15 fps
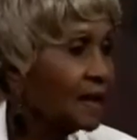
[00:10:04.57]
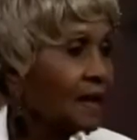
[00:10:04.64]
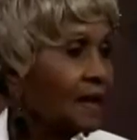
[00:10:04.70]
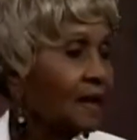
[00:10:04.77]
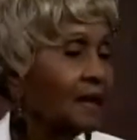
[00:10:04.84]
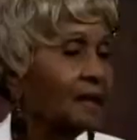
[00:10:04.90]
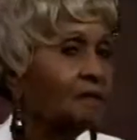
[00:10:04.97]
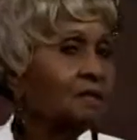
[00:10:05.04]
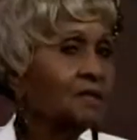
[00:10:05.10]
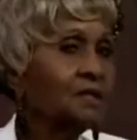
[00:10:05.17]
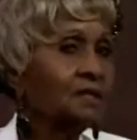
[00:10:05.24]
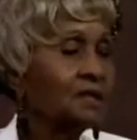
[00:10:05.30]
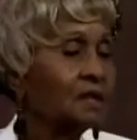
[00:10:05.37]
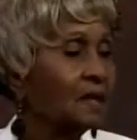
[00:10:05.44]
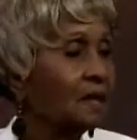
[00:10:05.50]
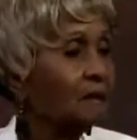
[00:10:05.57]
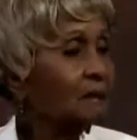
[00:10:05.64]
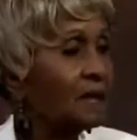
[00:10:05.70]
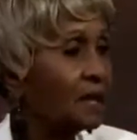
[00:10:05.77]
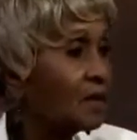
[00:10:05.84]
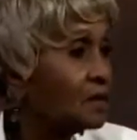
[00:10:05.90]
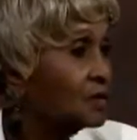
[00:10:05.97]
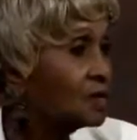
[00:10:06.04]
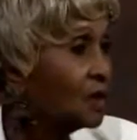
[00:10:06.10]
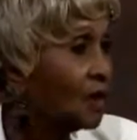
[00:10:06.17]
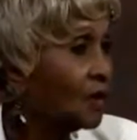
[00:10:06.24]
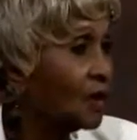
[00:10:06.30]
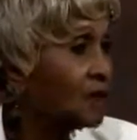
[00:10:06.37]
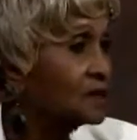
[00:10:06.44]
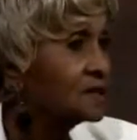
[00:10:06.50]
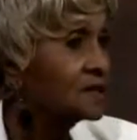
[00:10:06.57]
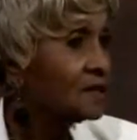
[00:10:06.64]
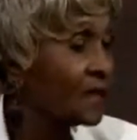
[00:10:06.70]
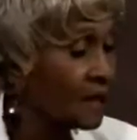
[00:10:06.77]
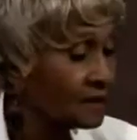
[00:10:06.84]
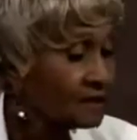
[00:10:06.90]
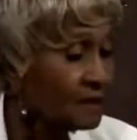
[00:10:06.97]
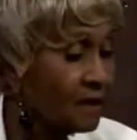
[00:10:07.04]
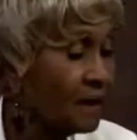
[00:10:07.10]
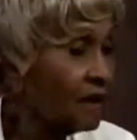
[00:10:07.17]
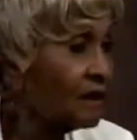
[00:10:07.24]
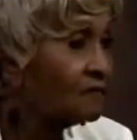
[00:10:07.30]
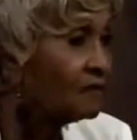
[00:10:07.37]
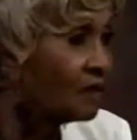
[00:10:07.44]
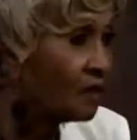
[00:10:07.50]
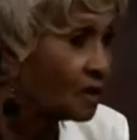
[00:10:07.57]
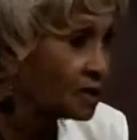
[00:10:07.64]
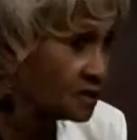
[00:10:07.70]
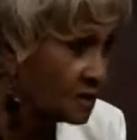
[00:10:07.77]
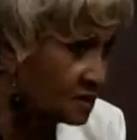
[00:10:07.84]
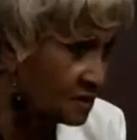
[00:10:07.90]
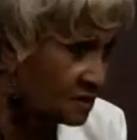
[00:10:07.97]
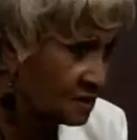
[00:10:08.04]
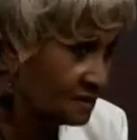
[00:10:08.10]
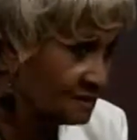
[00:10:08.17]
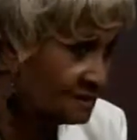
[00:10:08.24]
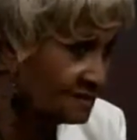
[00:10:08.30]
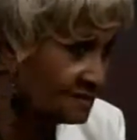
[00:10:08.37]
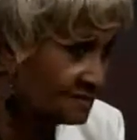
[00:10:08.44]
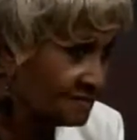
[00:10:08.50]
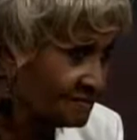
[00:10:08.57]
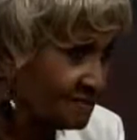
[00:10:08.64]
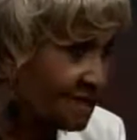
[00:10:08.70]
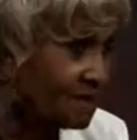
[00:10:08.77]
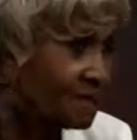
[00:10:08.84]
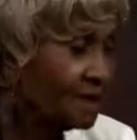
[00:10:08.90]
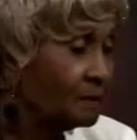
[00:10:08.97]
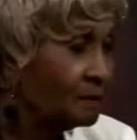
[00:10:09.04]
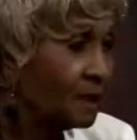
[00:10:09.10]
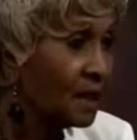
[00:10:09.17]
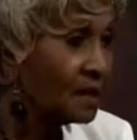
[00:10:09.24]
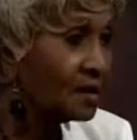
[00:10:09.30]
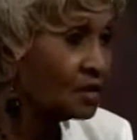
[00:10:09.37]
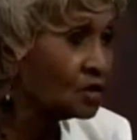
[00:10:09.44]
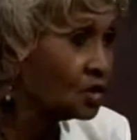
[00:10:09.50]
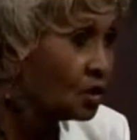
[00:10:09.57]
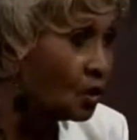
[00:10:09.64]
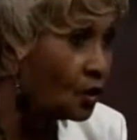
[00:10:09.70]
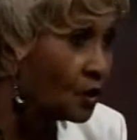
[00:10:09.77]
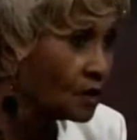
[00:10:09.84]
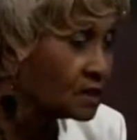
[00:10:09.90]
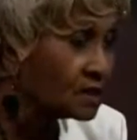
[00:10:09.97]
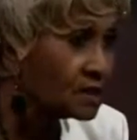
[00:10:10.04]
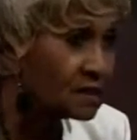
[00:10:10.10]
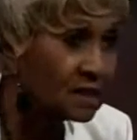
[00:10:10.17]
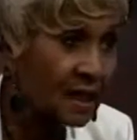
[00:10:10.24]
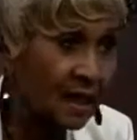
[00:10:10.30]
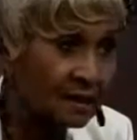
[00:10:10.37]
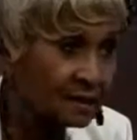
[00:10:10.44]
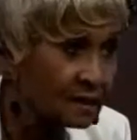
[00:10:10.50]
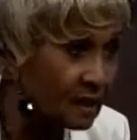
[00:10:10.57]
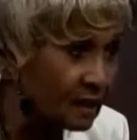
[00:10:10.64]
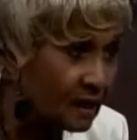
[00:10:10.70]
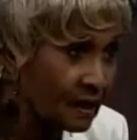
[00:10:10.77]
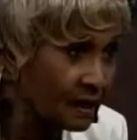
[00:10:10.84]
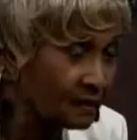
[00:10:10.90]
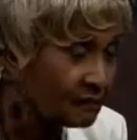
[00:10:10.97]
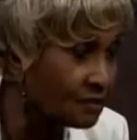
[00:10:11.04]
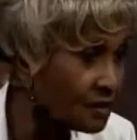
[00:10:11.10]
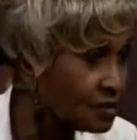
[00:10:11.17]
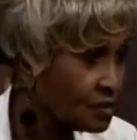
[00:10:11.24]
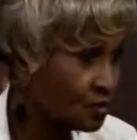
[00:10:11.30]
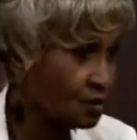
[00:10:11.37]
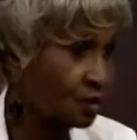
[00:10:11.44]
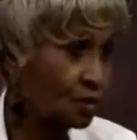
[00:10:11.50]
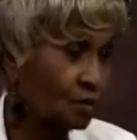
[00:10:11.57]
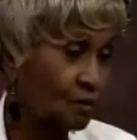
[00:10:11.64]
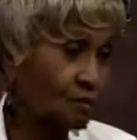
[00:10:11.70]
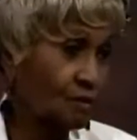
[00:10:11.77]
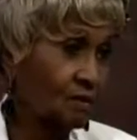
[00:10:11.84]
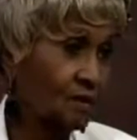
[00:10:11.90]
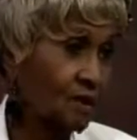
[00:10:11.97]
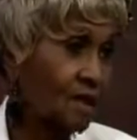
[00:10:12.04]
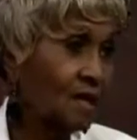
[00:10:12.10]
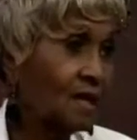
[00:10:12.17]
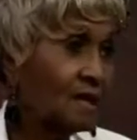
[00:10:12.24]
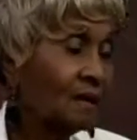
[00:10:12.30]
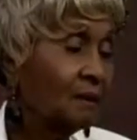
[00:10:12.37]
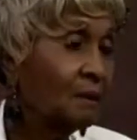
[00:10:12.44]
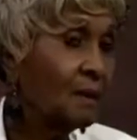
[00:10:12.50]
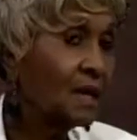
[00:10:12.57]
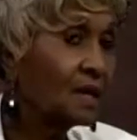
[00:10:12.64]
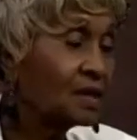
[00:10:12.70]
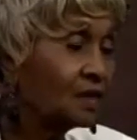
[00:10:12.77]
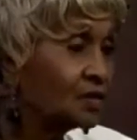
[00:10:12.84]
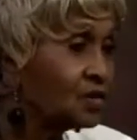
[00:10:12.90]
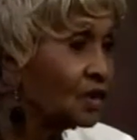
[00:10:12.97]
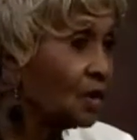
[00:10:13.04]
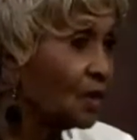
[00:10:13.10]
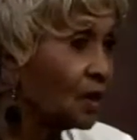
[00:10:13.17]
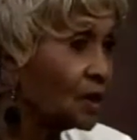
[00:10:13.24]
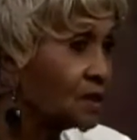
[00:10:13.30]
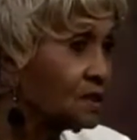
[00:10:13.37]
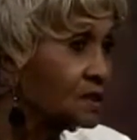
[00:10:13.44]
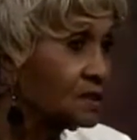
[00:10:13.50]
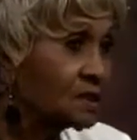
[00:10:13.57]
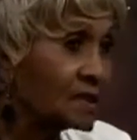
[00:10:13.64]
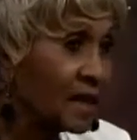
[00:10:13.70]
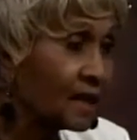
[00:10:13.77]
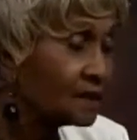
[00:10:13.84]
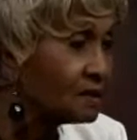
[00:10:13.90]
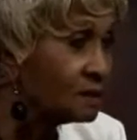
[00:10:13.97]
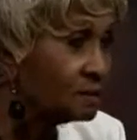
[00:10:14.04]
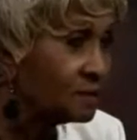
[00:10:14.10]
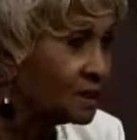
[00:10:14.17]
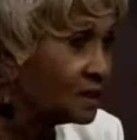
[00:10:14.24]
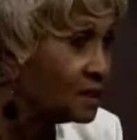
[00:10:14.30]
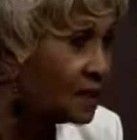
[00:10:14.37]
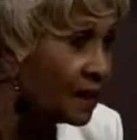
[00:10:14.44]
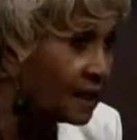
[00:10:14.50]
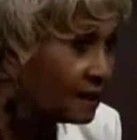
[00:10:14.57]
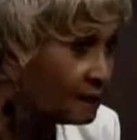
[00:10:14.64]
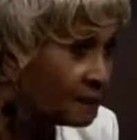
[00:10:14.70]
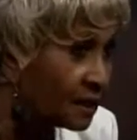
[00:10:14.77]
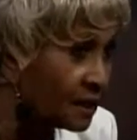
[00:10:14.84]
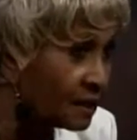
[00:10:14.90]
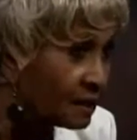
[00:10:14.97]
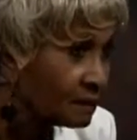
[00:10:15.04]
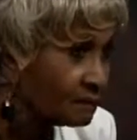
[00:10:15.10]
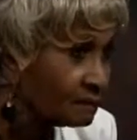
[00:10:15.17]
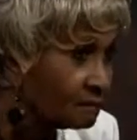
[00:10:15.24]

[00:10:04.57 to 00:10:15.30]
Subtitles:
And we say, make a choice not to have heart disease. Make a choice not to have a stroke. Make a choice not to be diabetic.